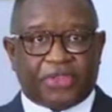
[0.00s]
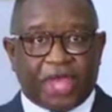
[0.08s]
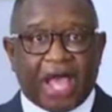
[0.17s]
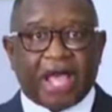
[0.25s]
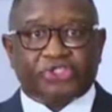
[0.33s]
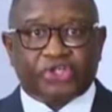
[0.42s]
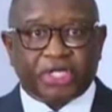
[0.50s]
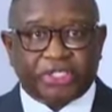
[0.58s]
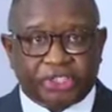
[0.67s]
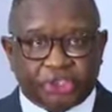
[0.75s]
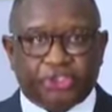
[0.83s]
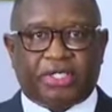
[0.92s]
There are
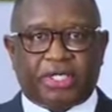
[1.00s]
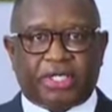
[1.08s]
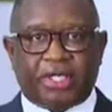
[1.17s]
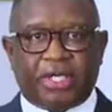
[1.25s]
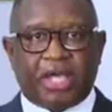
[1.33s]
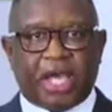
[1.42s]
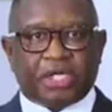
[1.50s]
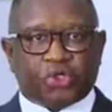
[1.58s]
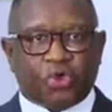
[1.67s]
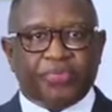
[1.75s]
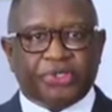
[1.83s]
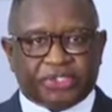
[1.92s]
traditional
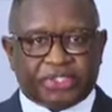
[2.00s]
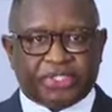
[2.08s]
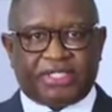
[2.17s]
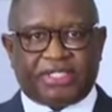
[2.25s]
and community